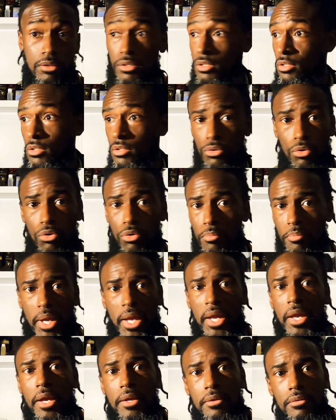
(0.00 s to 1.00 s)
good or
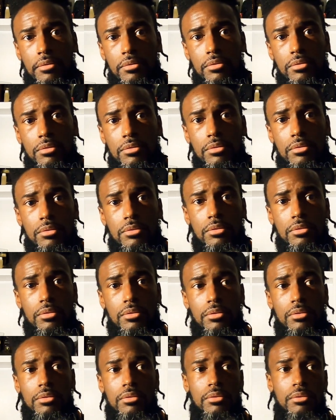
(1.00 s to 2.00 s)
bad.
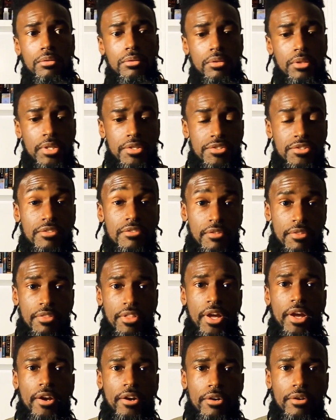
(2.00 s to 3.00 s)
It's
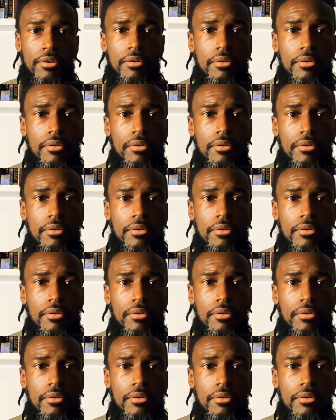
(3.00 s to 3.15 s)
there.